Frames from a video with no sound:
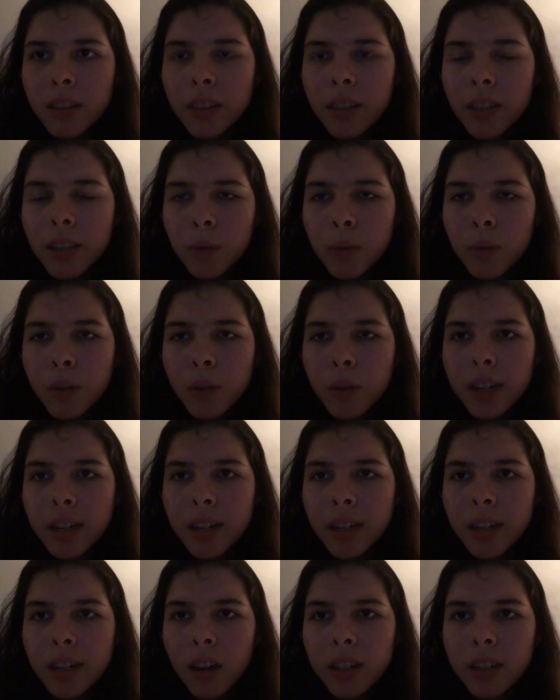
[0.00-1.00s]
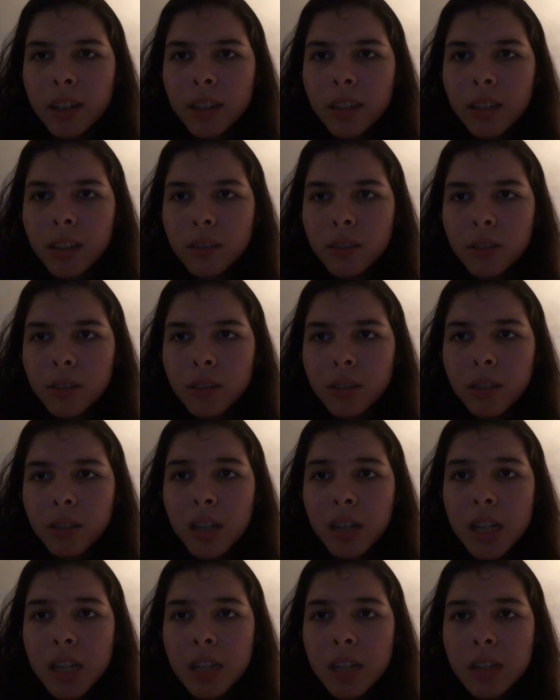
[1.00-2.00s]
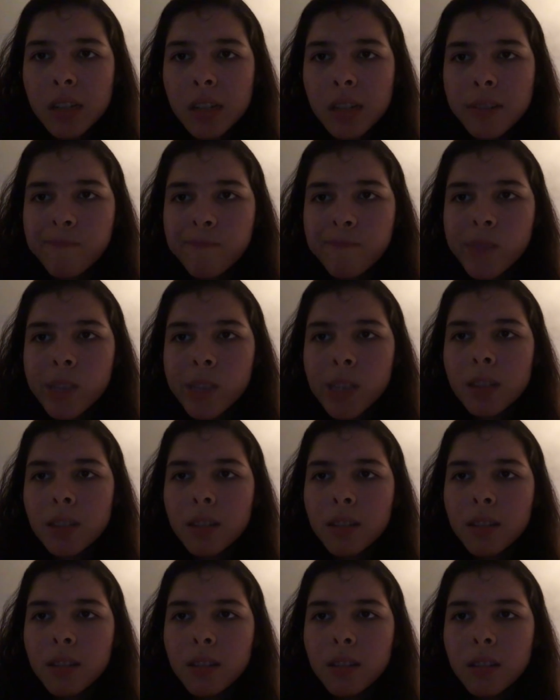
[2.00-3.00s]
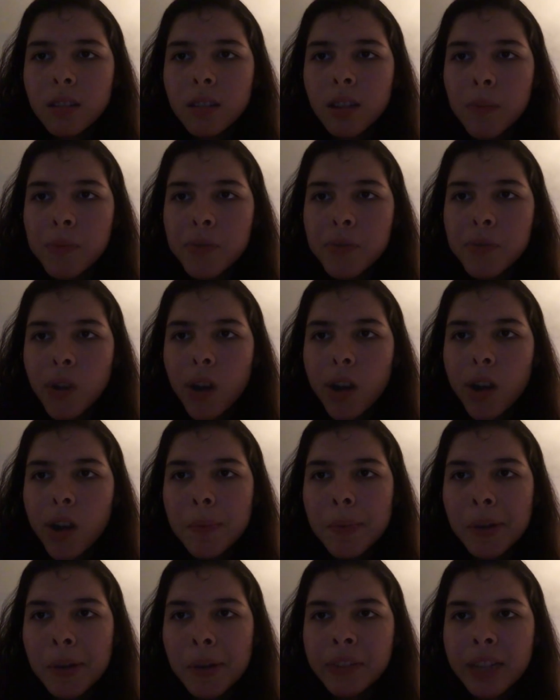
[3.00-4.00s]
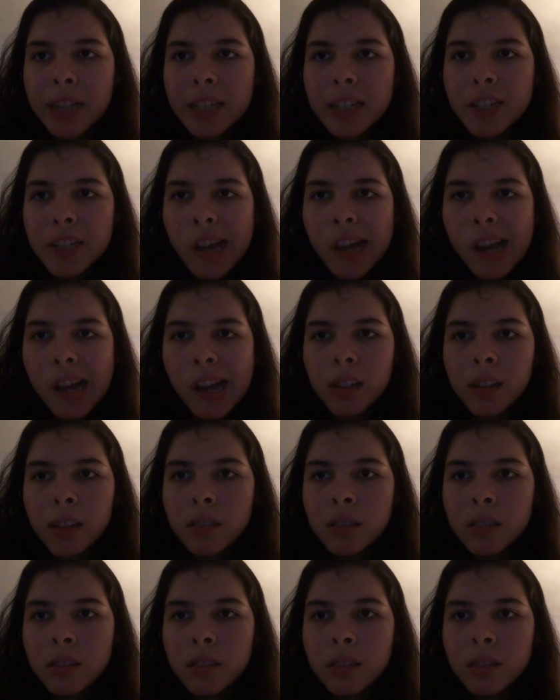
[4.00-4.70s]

There were an aunt, an uncle, and a niece. Sorry about that, Chad.